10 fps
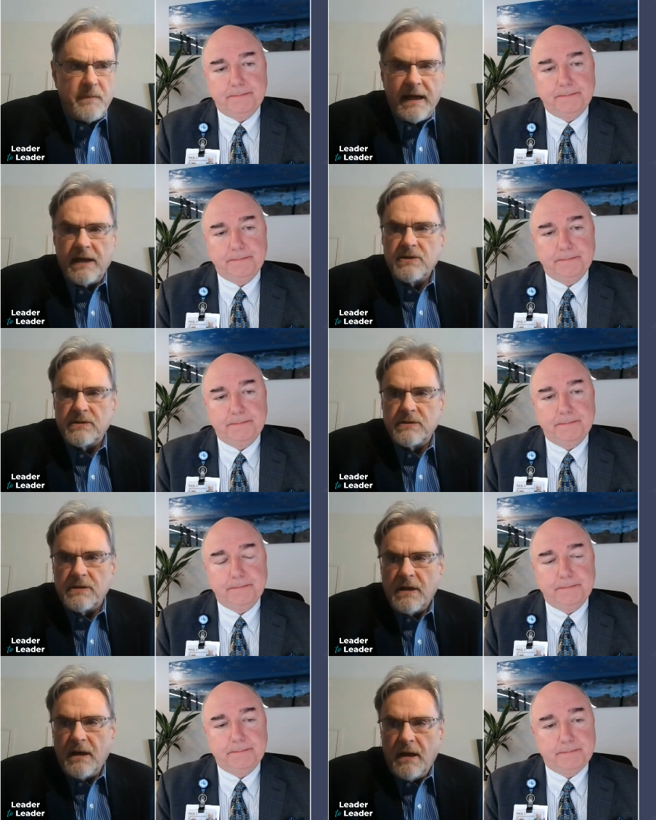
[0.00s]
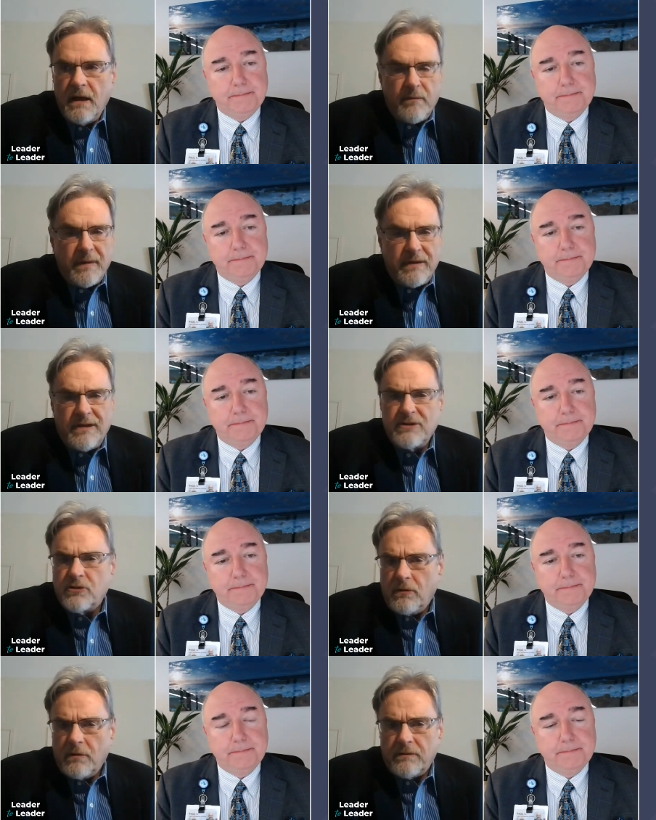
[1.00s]
Speaker 1: patients from a
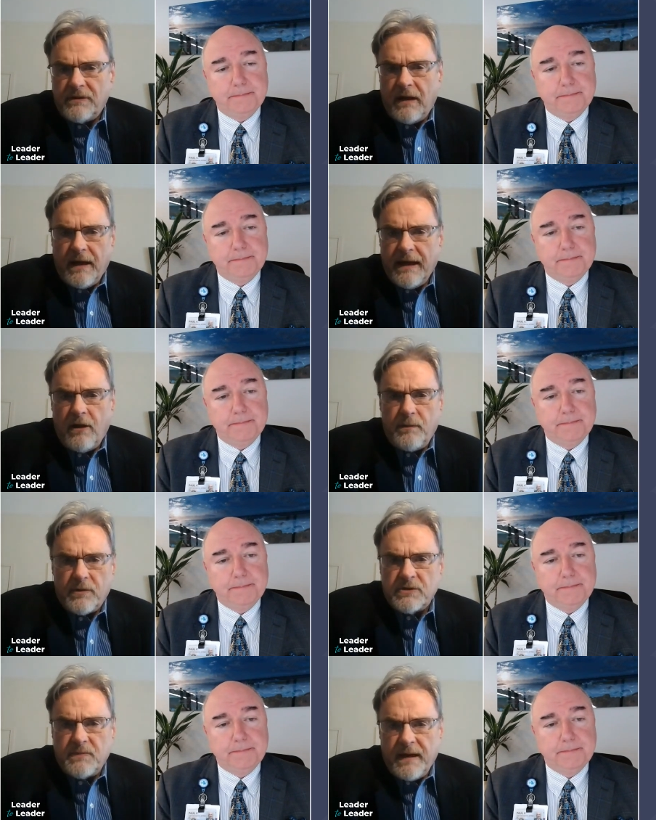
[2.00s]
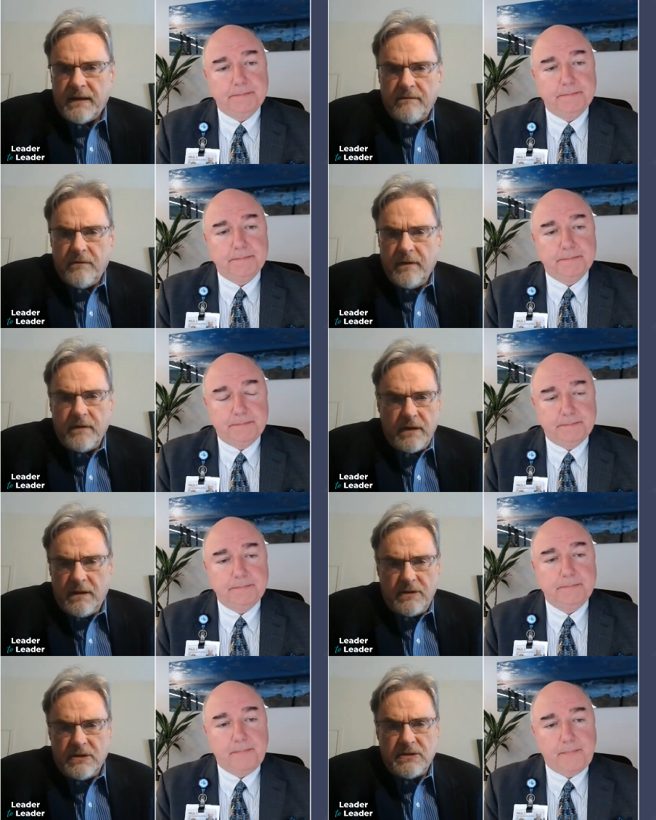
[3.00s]
digital telehealth perspective or even
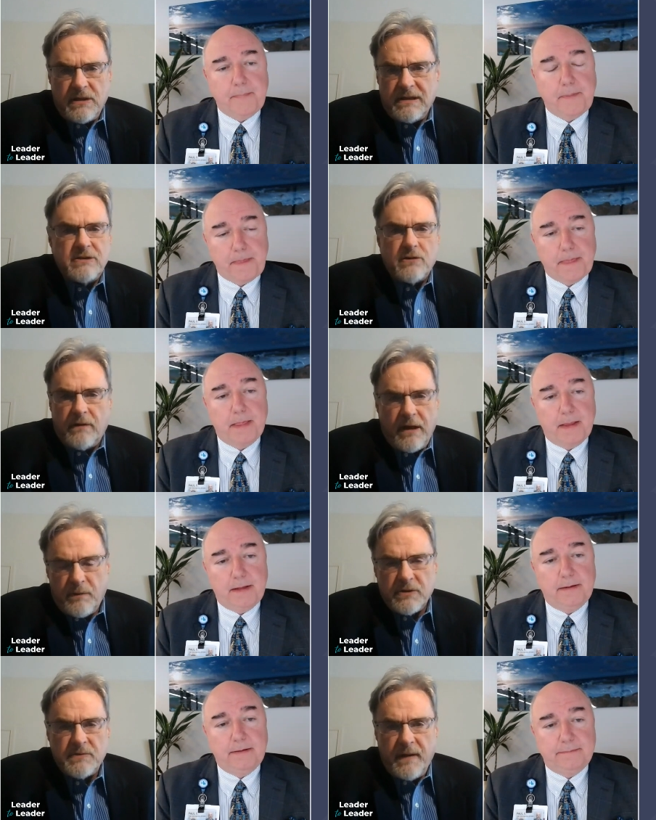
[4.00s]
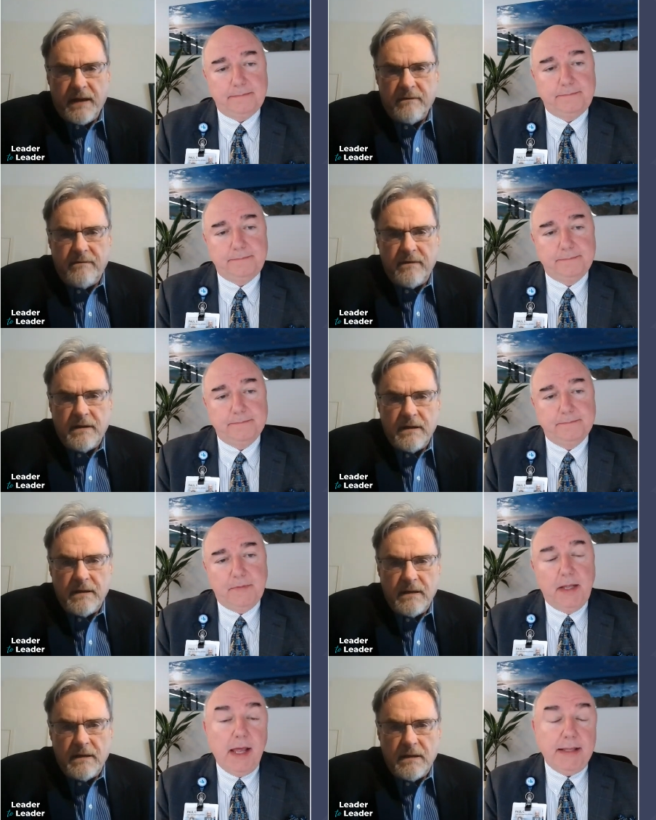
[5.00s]
a, just a digital health perspective?
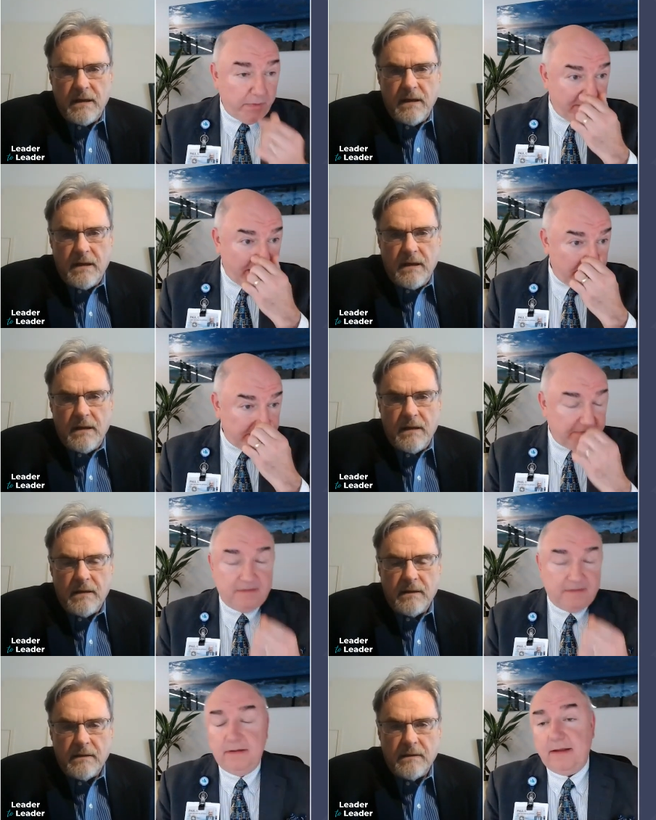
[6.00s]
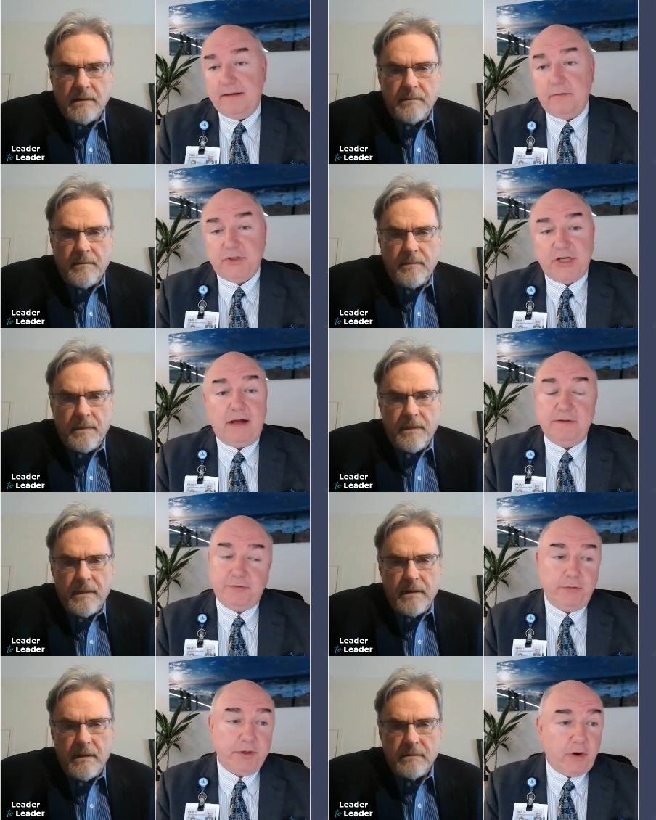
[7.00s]
Speaker 2: We found that there were challenges
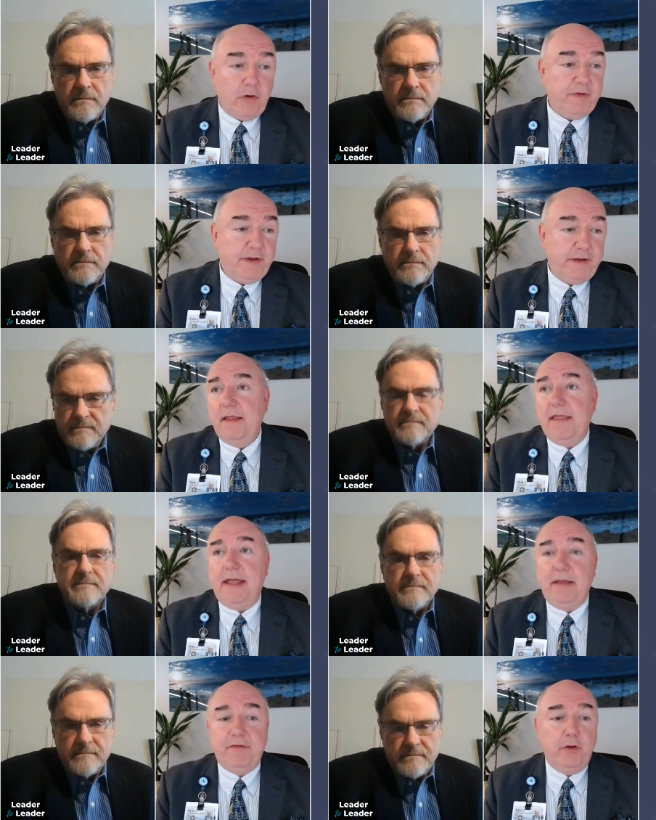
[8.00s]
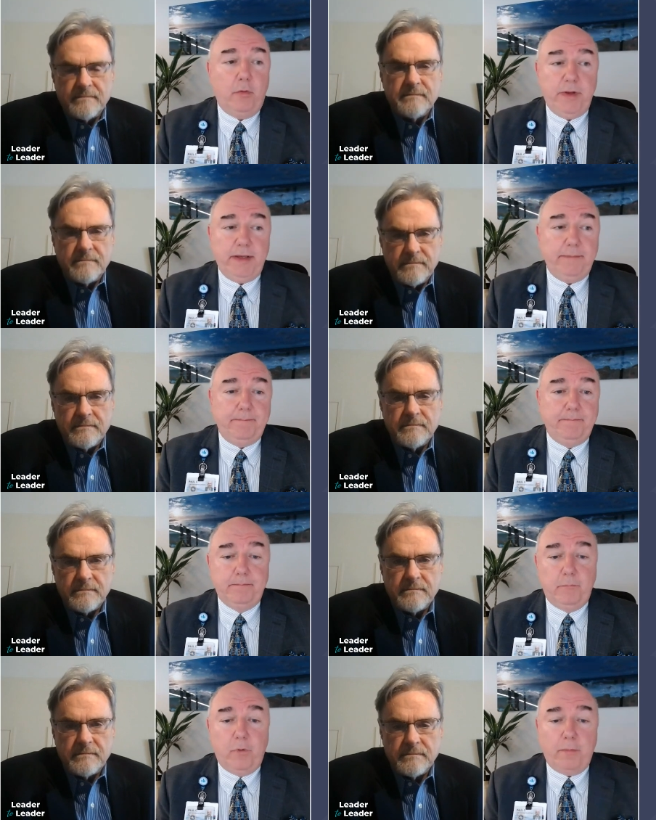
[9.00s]
during COVID that even though we
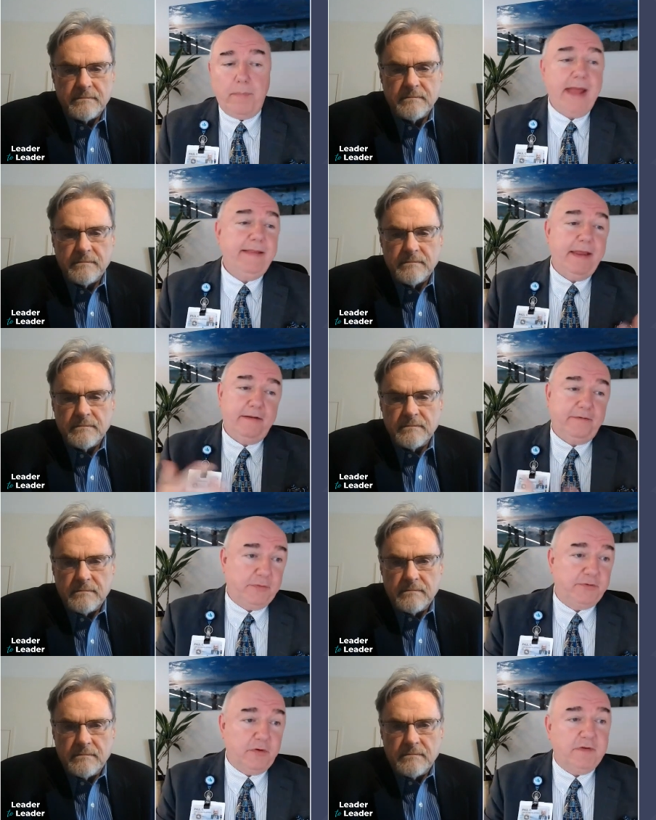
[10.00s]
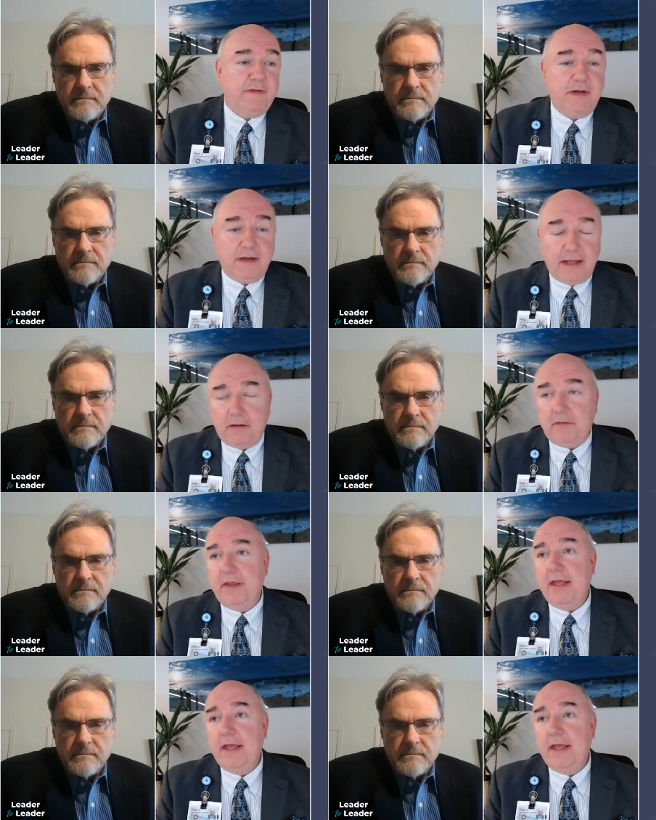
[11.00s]
were mandated to switch over to telehealth